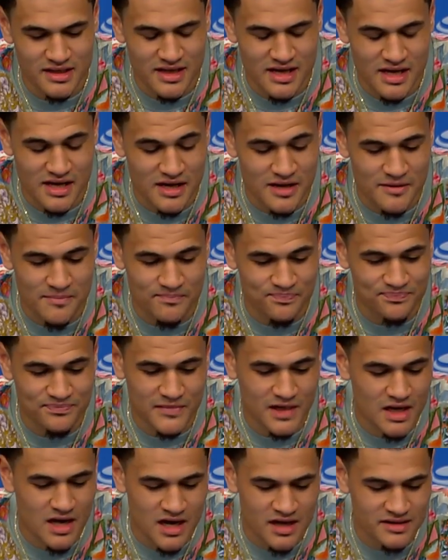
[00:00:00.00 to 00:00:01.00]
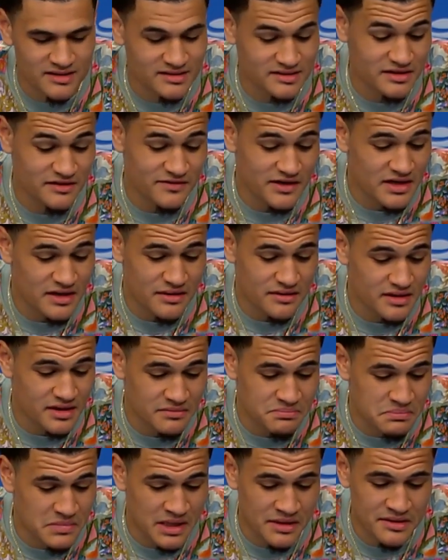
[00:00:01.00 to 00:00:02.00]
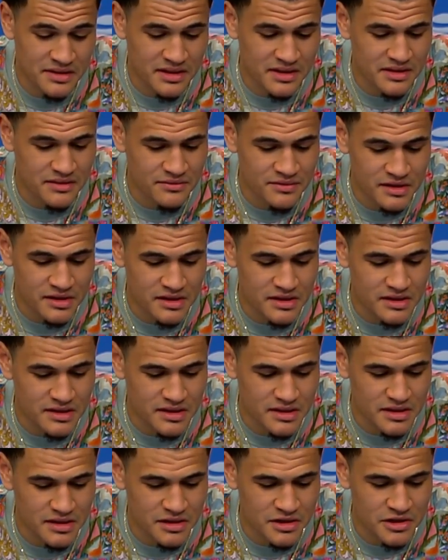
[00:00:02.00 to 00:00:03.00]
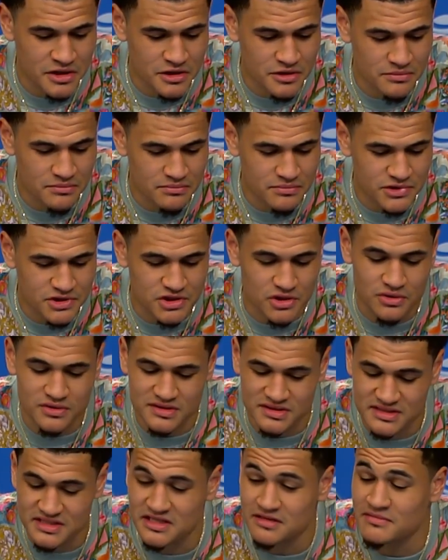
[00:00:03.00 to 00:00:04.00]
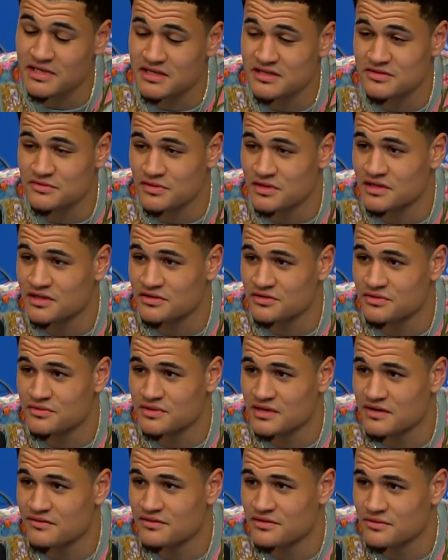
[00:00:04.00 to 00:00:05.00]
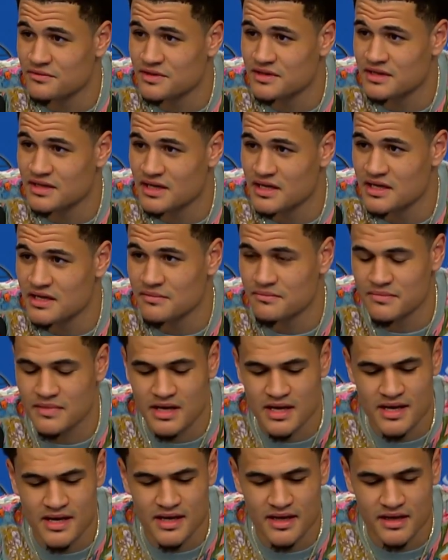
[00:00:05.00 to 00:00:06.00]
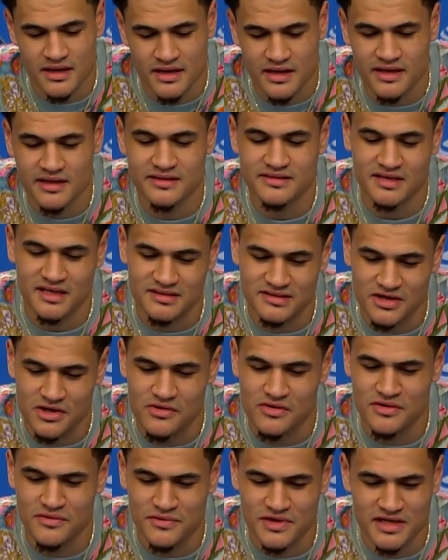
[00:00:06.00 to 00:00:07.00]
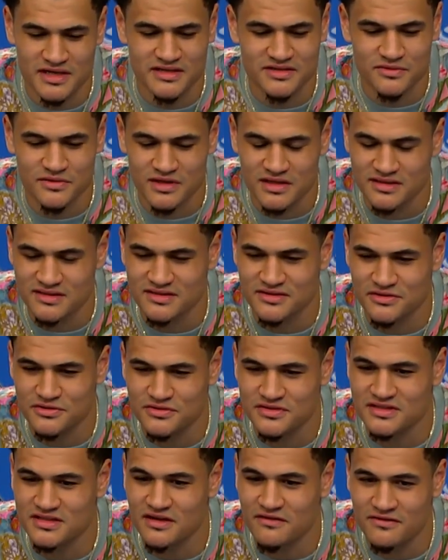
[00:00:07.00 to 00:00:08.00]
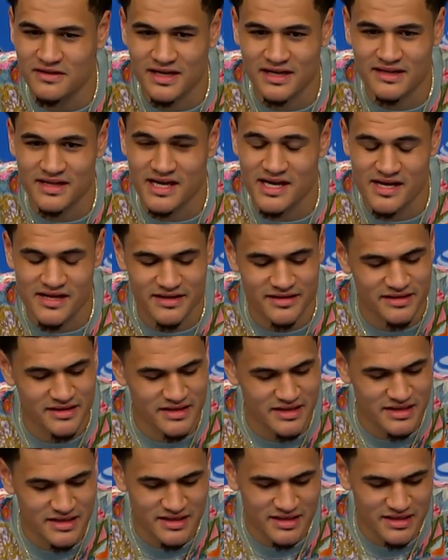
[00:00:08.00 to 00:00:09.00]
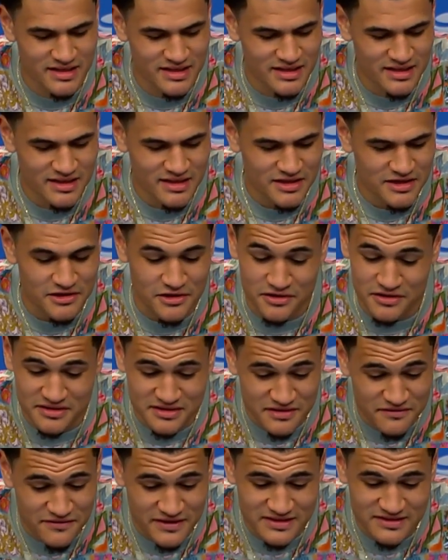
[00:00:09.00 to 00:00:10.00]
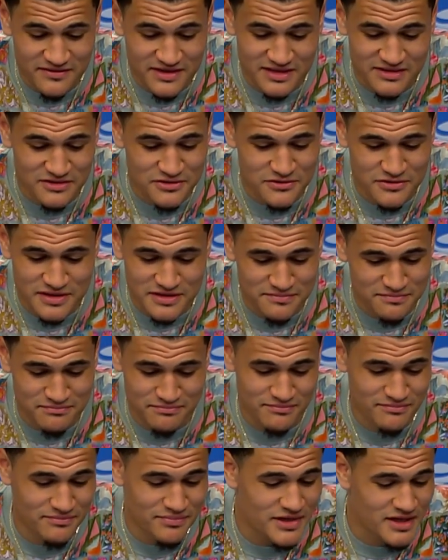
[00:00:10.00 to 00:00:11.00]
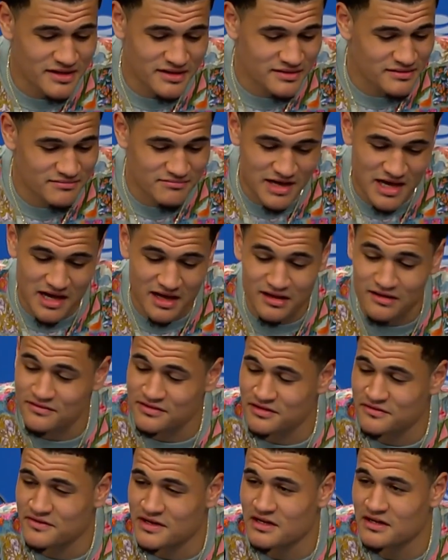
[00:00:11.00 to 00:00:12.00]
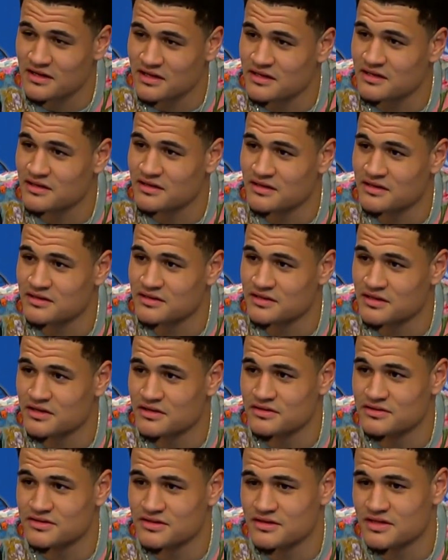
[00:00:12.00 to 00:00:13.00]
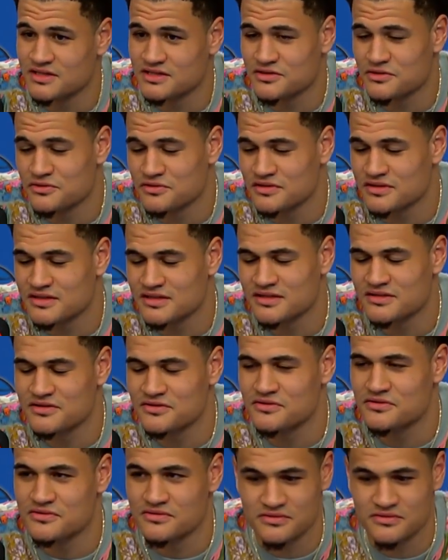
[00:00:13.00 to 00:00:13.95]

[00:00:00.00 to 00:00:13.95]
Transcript: honestly, if anything, I think it really, you know, shows a team that he's willing to do whatever to win the game. And it gets us going when he's willing to do stuff like that. And, you know, on the defensive end, too, he's been a hell of a defender lately, you know, so that's cool to see, too.